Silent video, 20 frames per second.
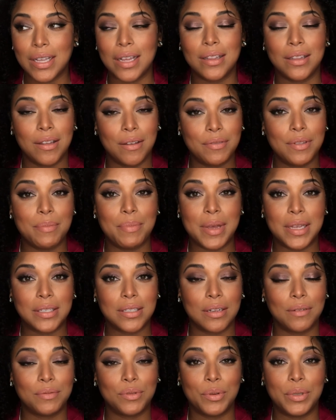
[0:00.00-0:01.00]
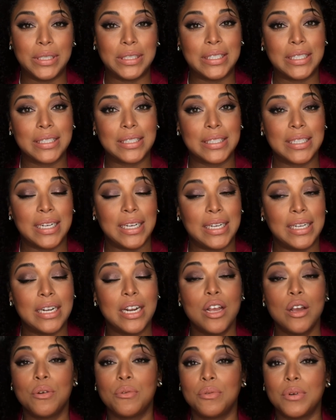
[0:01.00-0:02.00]
I love the best of
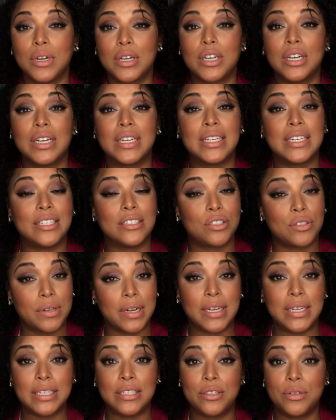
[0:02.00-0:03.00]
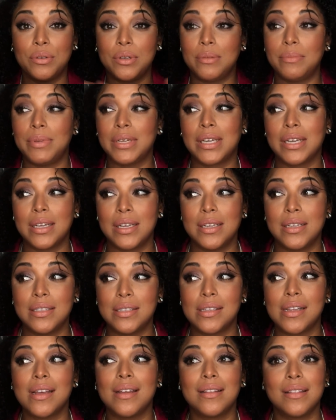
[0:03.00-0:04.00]
2016. We're gonna get straight into it
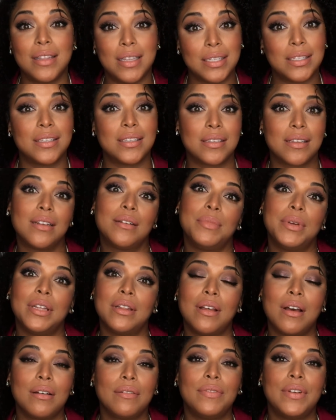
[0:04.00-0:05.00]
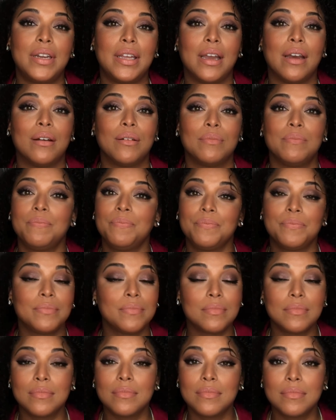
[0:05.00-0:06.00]
because this is gonna be a long video.
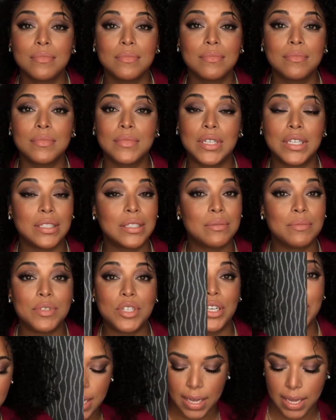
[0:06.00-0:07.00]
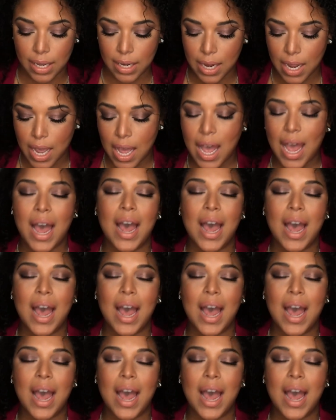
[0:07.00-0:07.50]
Get some high end.